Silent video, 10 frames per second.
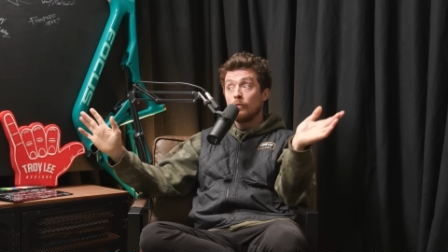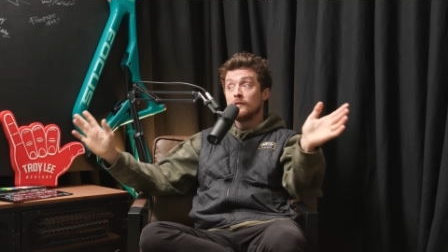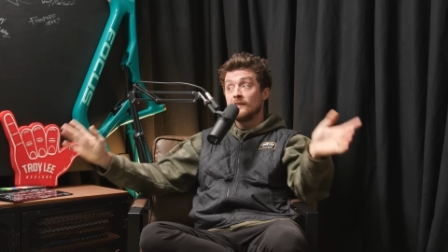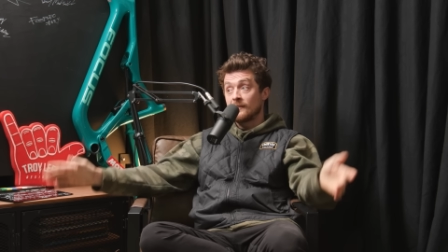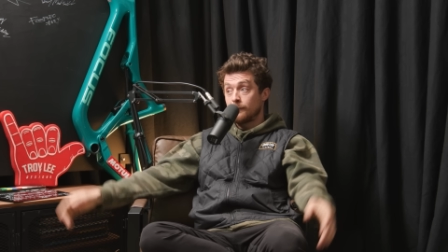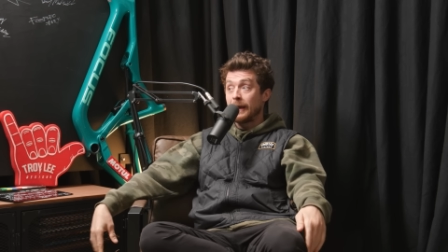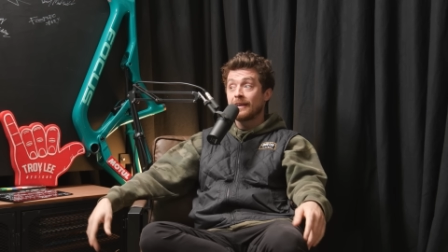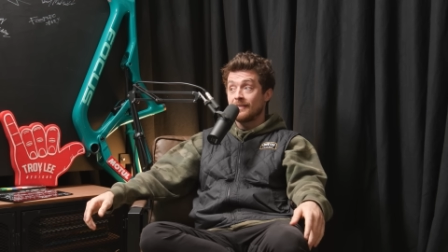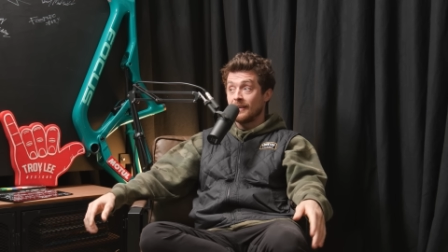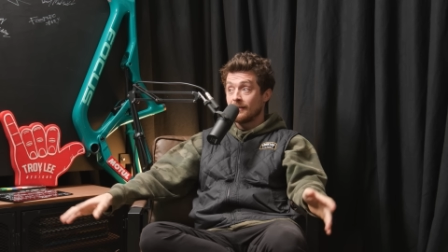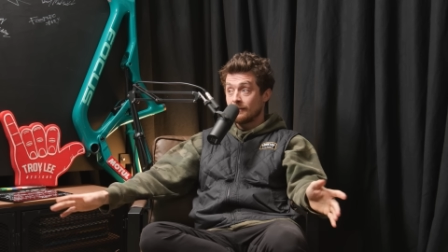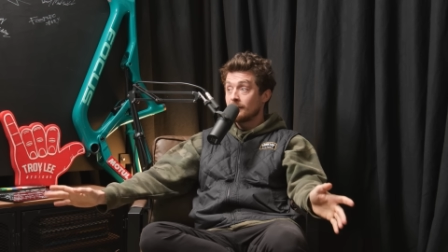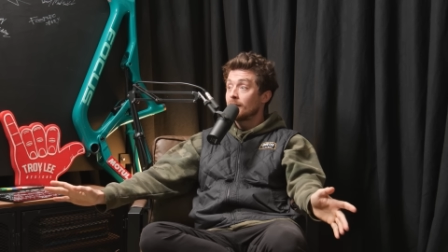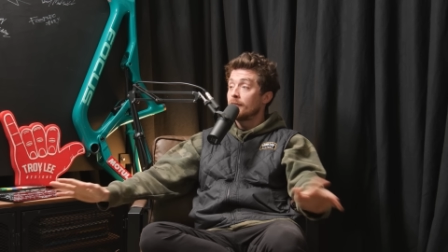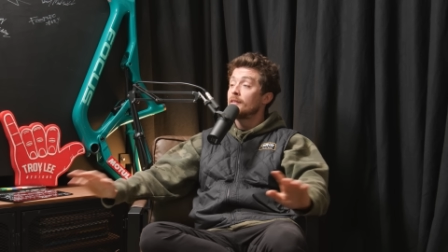I was expecting.
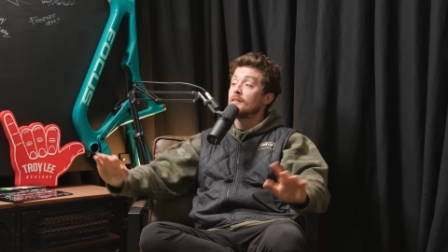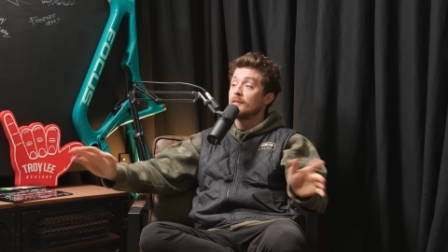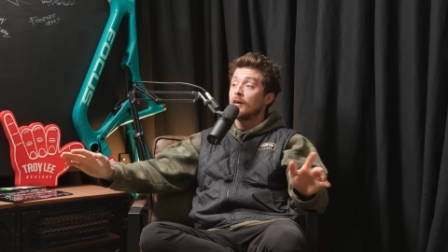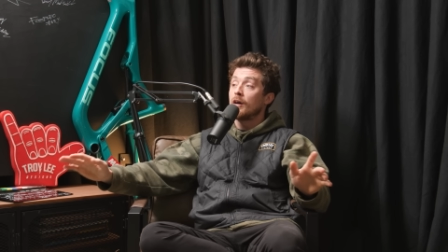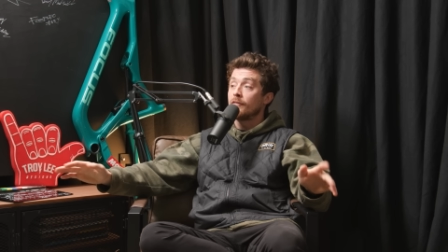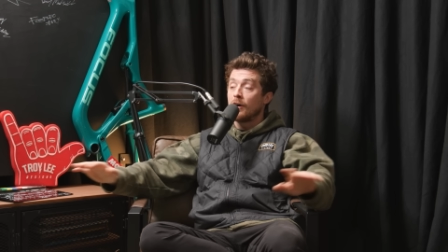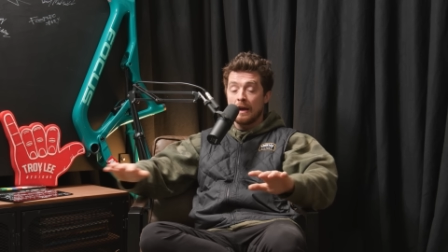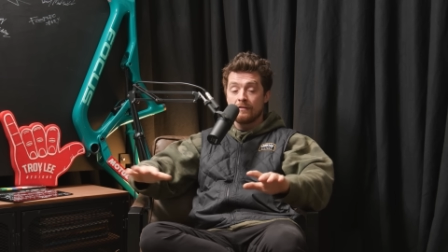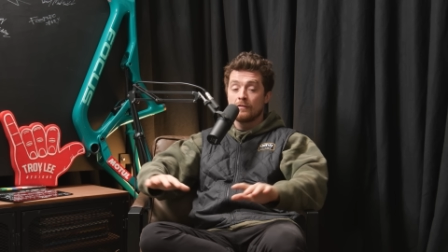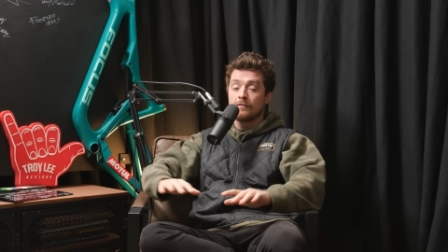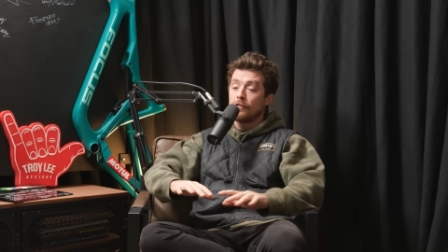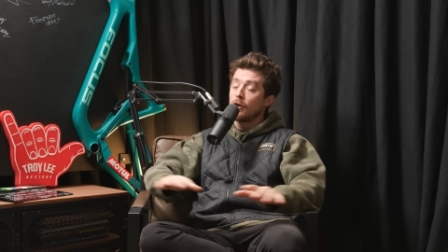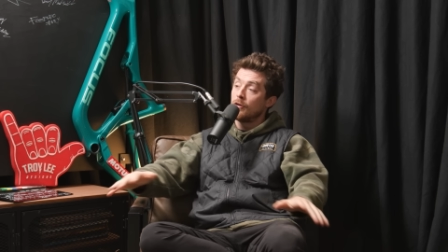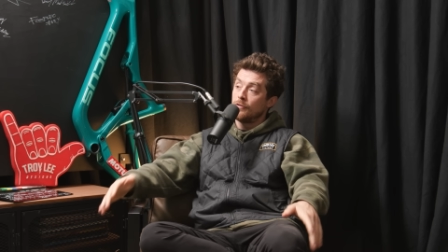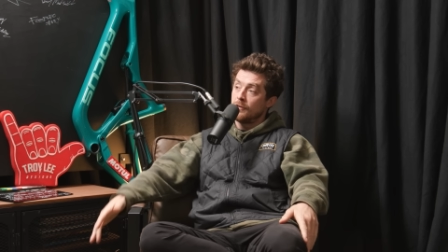I haven't
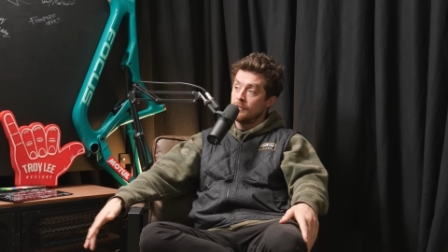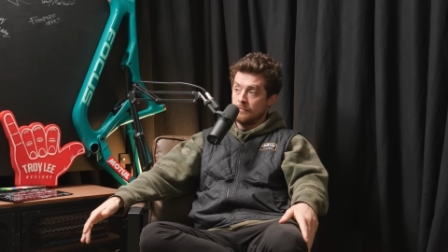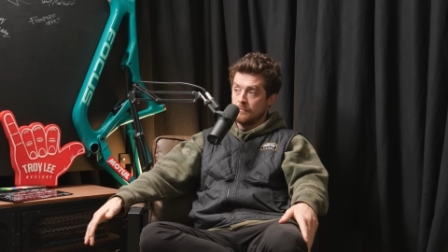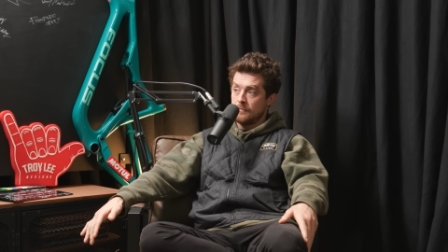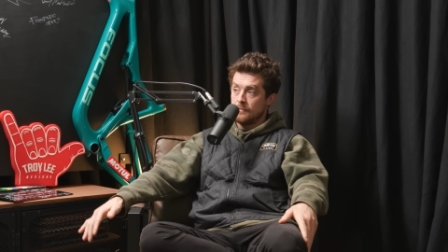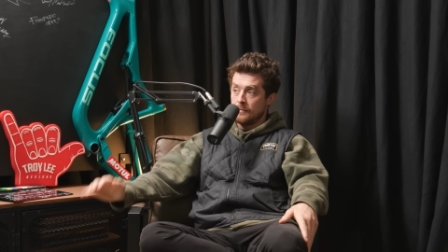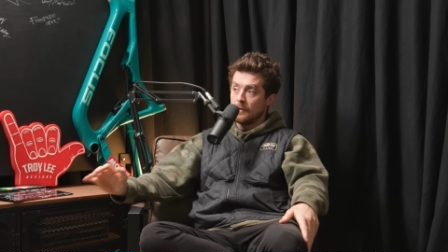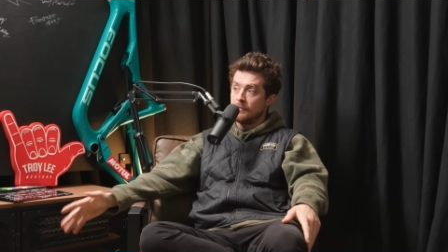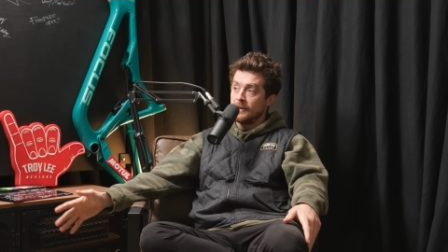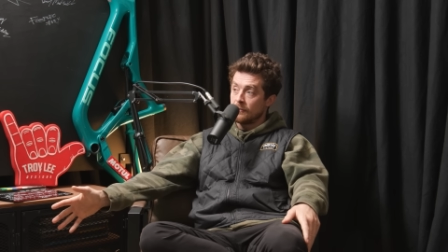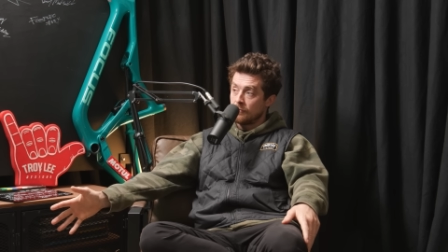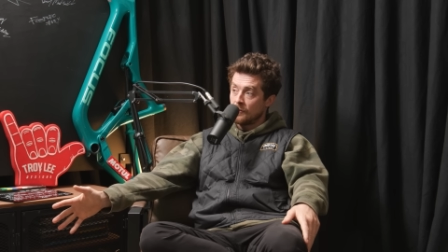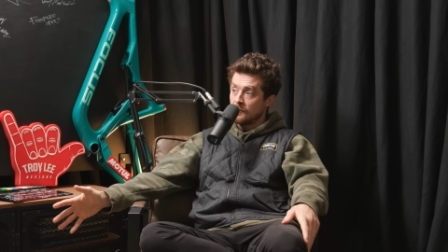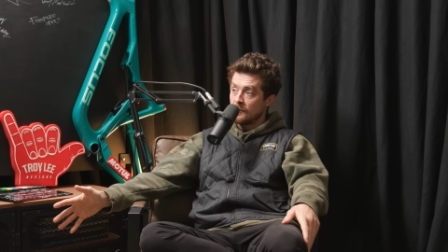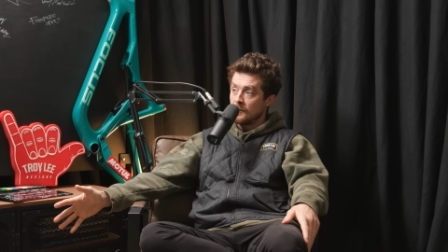followed
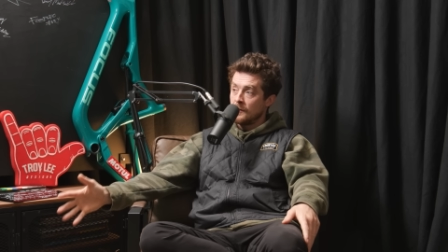Arenacross.